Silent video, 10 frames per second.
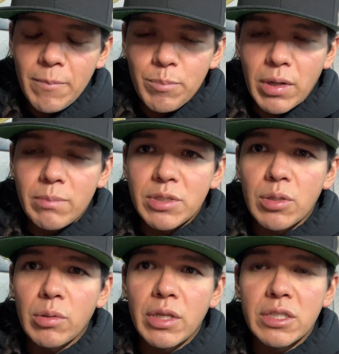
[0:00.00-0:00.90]
but I'm
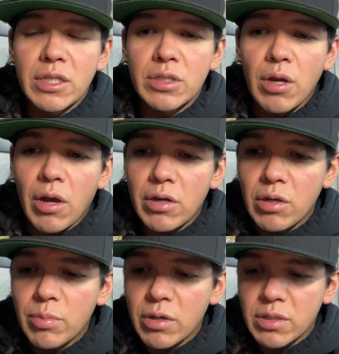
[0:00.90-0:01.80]
still listening to
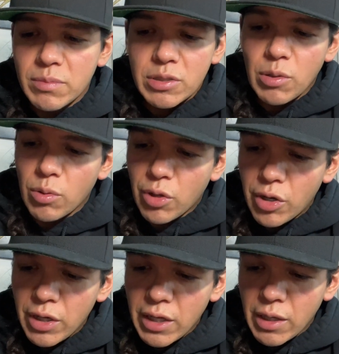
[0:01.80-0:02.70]
audiobooks, I'm still
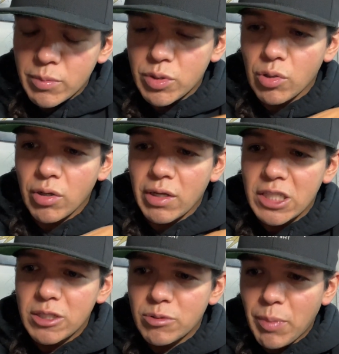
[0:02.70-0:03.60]
learning, I'm still
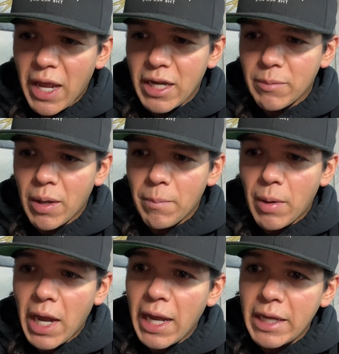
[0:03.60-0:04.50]
expanding my
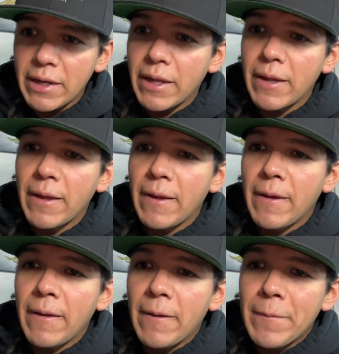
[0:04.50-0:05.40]
mind.
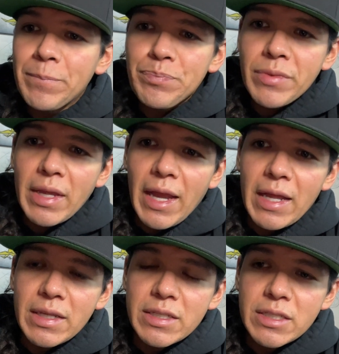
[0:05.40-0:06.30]

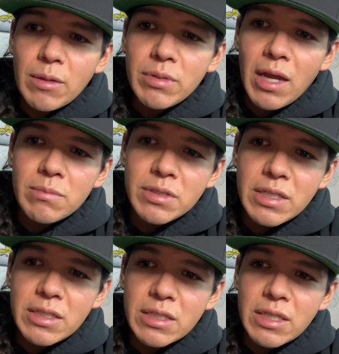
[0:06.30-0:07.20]
And sometimes
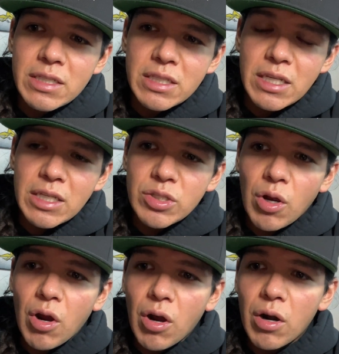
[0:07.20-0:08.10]
these things
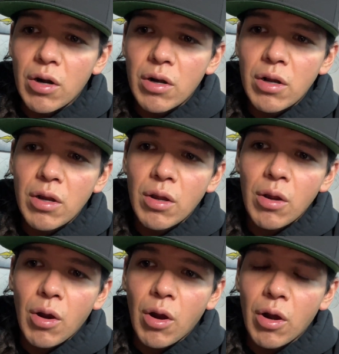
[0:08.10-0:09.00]
are
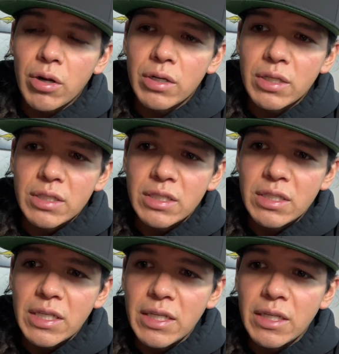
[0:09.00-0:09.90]
harder to
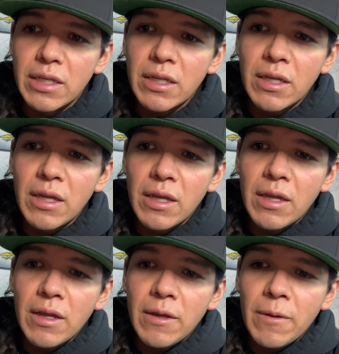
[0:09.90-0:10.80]
see
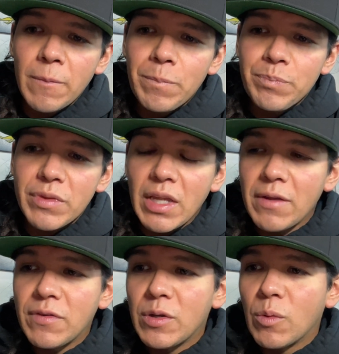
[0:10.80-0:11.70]

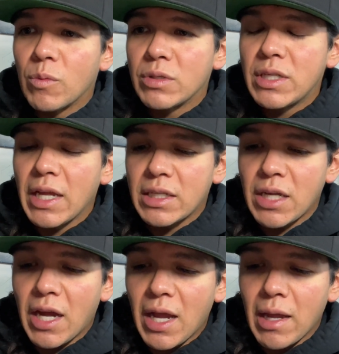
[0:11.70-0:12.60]
if you don't take
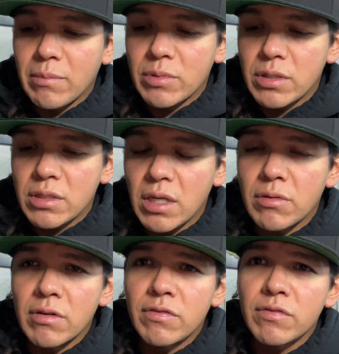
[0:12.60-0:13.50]
time to
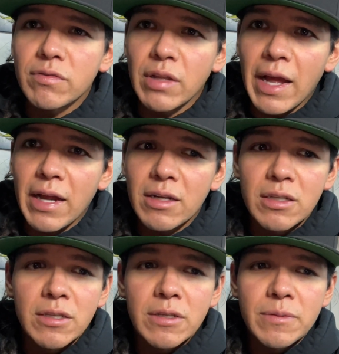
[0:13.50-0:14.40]
reflect